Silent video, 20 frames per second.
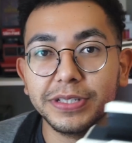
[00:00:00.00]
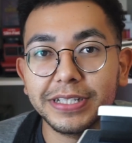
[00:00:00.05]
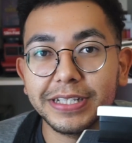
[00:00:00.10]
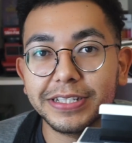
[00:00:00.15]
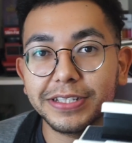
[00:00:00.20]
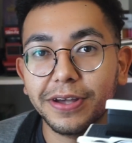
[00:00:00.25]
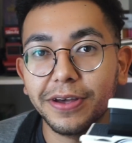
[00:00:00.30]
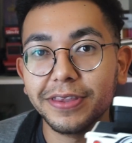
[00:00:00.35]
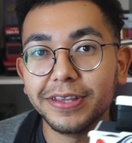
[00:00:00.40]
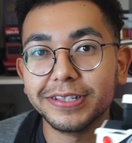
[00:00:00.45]

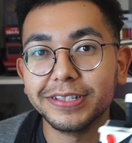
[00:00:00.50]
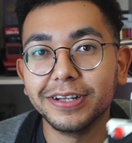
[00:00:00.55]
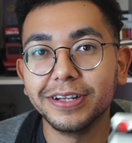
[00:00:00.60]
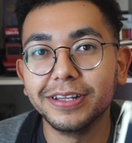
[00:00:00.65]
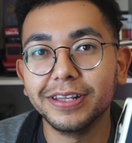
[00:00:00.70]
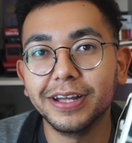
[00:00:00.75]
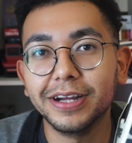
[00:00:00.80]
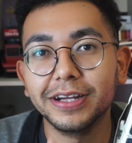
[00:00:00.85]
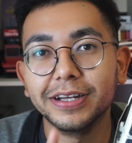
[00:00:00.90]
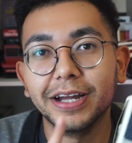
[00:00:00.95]
saw this
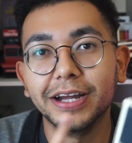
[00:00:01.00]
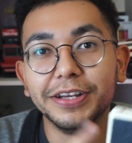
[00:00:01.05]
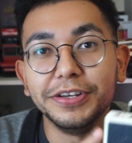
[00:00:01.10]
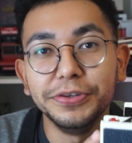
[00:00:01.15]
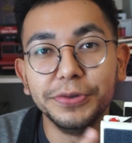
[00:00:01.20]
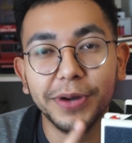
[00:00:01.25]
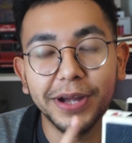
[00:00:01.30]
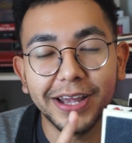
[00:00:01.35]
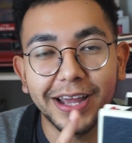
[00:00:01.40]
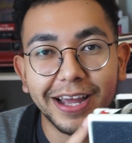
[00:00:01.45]
online, I
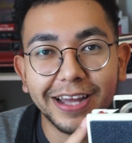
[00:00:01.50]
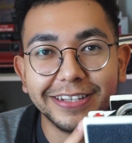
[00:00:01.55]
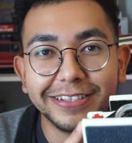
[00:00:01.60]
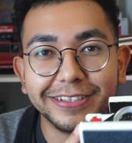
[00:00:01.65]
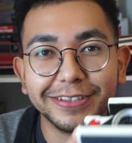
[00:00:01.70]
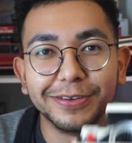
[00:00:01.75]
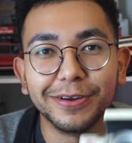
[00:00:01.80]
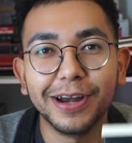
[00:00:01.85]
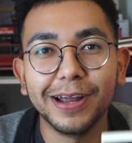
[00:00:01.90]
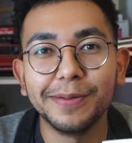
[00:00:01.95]
knew I had
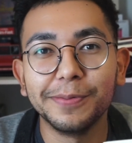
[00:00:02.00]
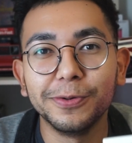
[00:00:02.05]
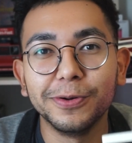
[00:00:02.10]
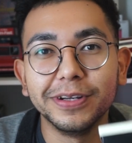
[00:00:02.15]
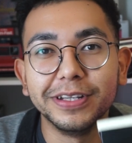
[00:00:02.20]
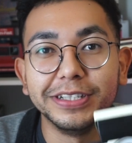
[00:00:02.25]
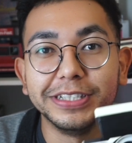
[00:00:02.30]
to grab one